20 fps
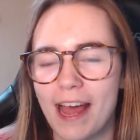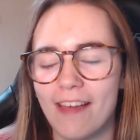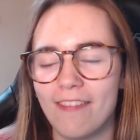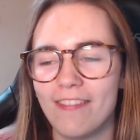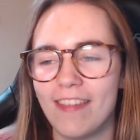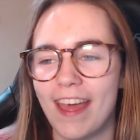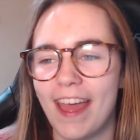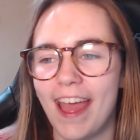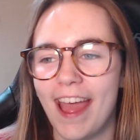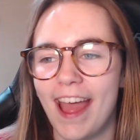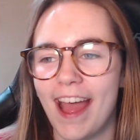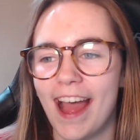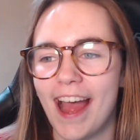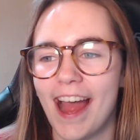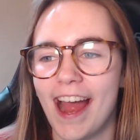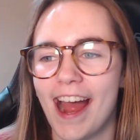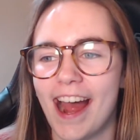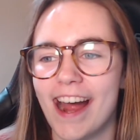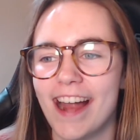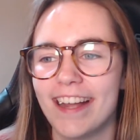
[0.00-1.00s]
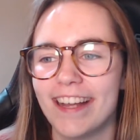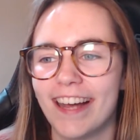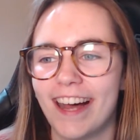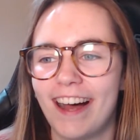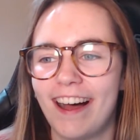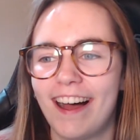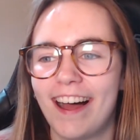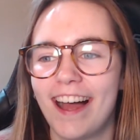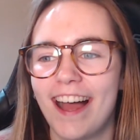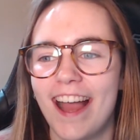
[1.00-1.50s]
nan there, and
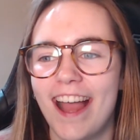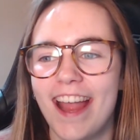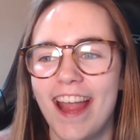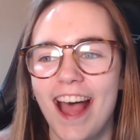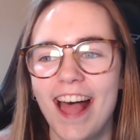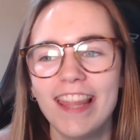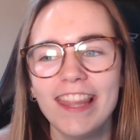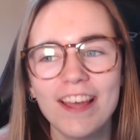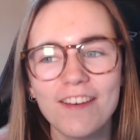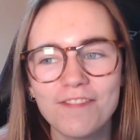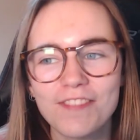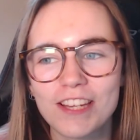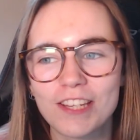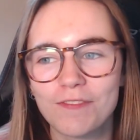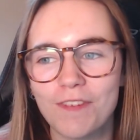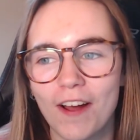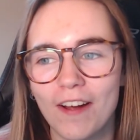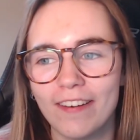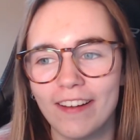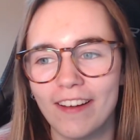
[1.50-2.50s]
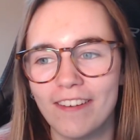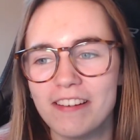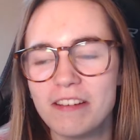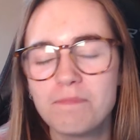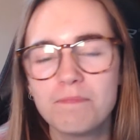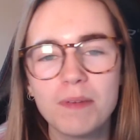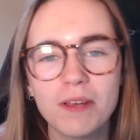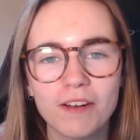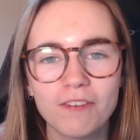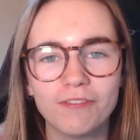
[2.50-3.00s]
I love this photo,
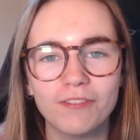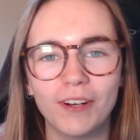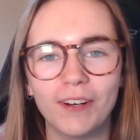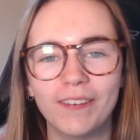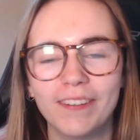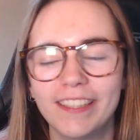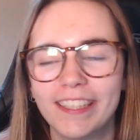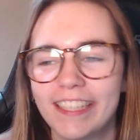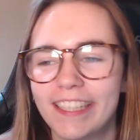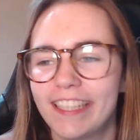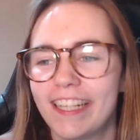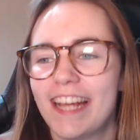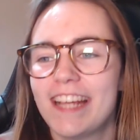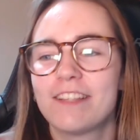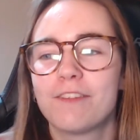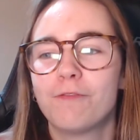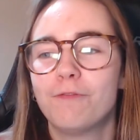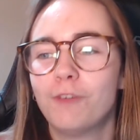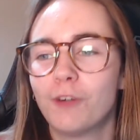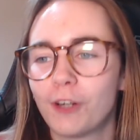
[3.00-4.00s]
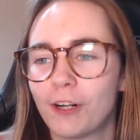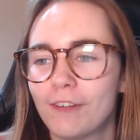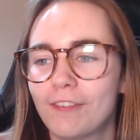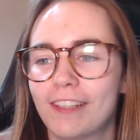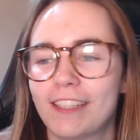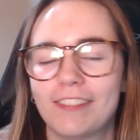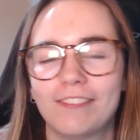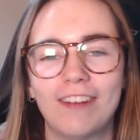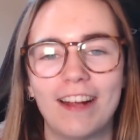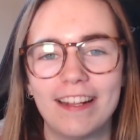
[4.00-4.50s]
it's beautiful. There's the four of
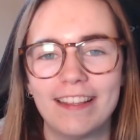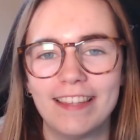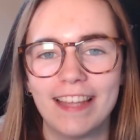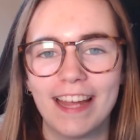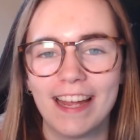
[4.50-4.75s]
us right